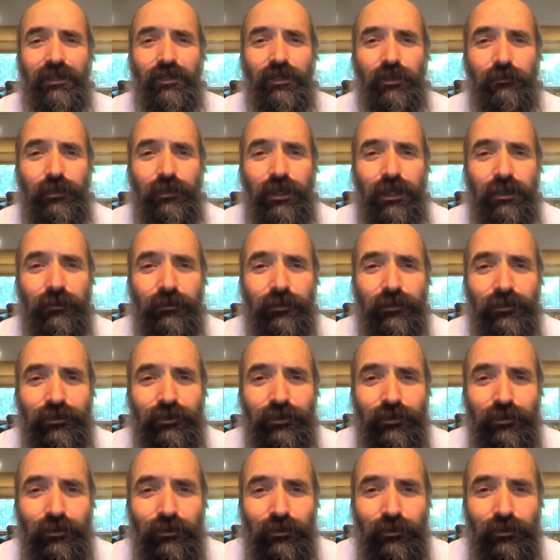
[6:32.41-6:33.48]
to be able
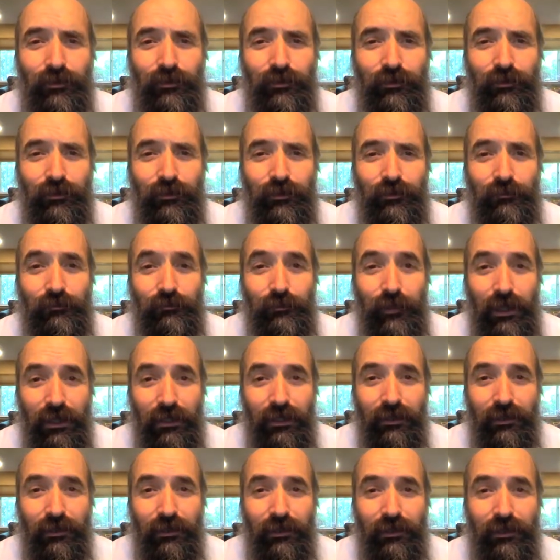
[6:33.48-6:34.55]
to
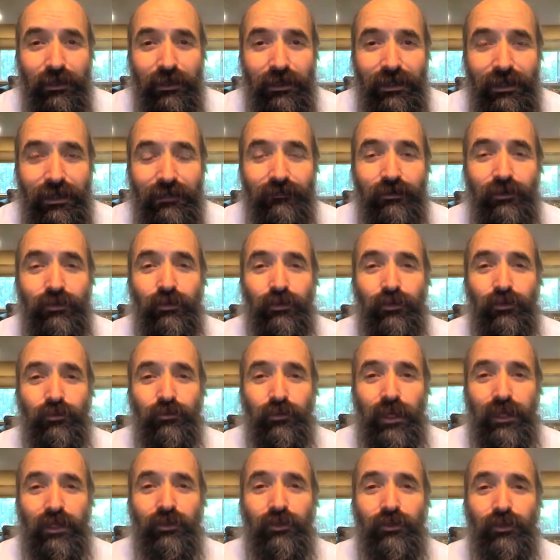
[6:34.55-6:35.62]
bend even to a
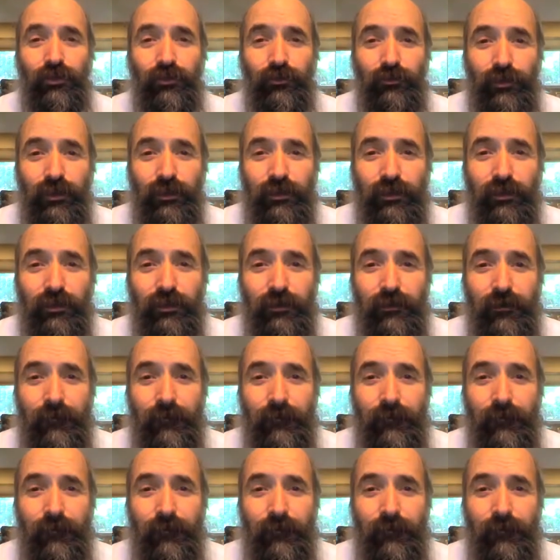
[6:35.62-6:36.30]
greater degree.